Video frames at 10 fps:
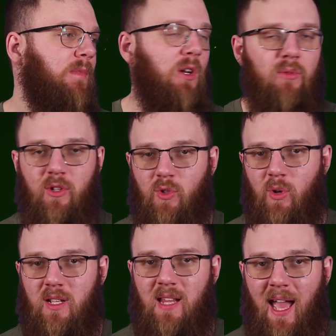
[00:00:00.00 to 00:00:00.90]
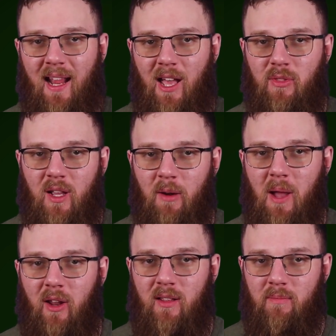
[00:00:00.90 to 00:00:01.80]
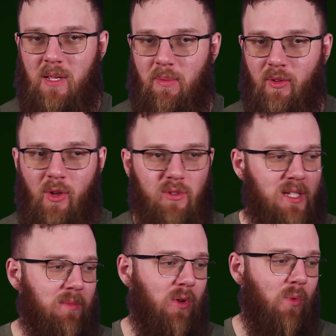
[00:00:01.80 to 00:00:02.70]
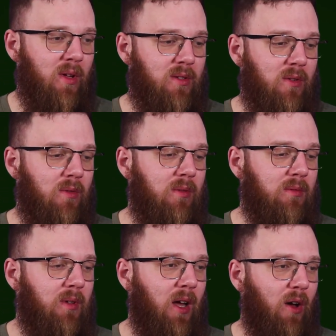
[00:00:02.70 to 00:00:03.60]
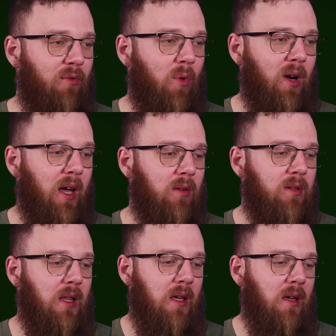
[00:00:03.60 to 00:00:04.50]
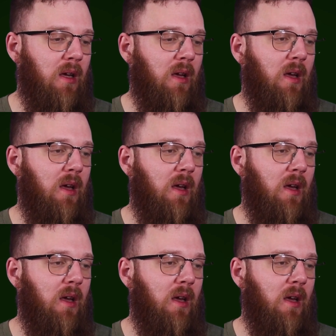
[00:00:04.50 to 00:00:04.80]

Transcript: you know, there's already data out there about it, and people don't seem to want to fork out the